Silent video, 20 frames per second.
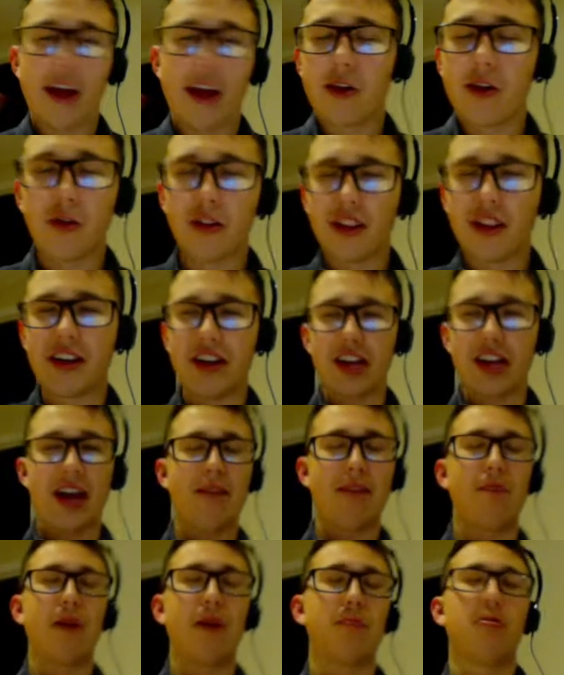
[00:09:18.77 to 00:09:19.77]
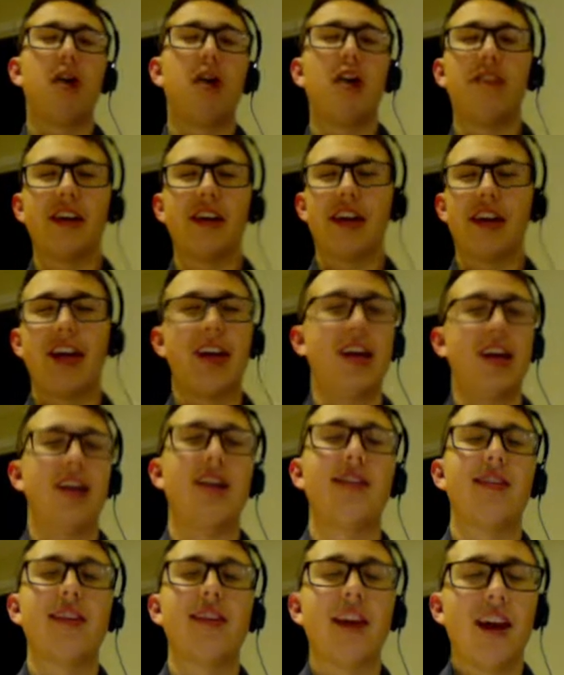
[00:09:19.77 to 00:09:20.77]
as long as they didn't have my private
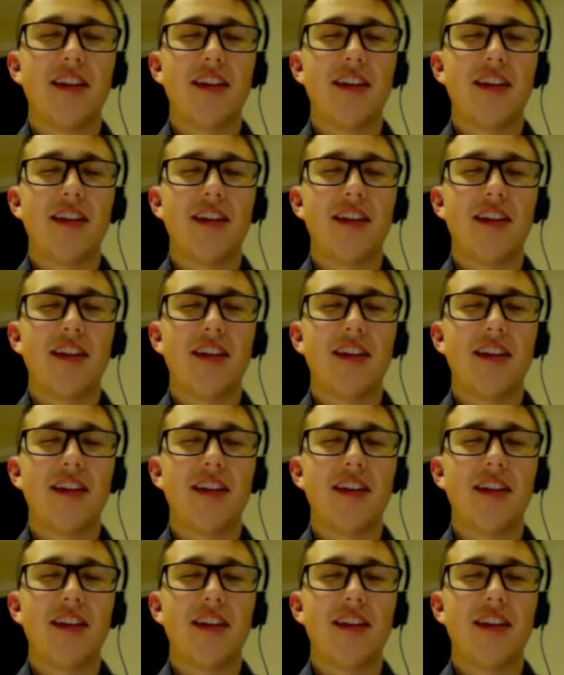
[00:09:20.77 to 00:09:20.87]
keys,